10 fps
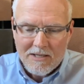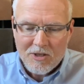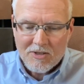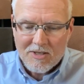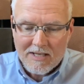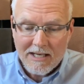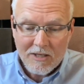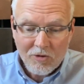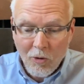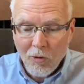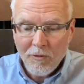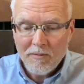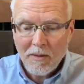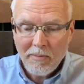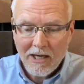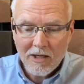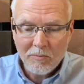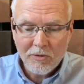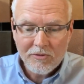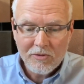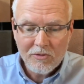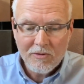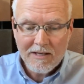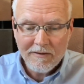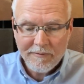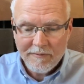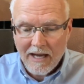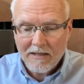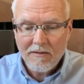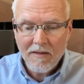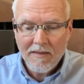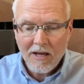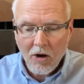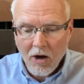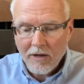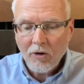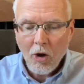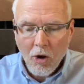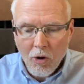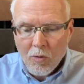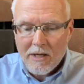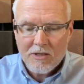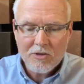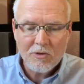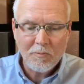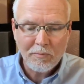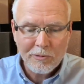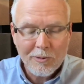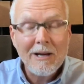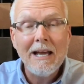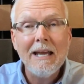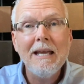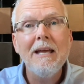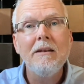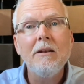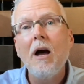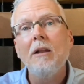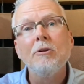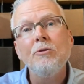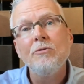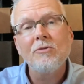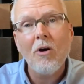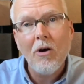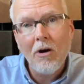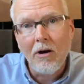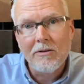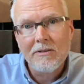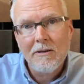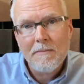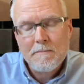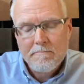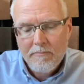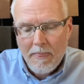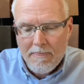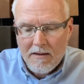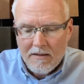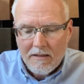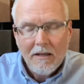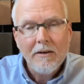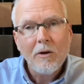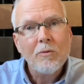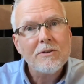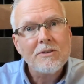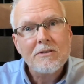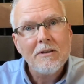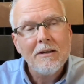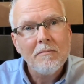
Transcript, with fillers: Jesus said he told them a parable to the effect that they ought always to pray and not lose heart. In other words,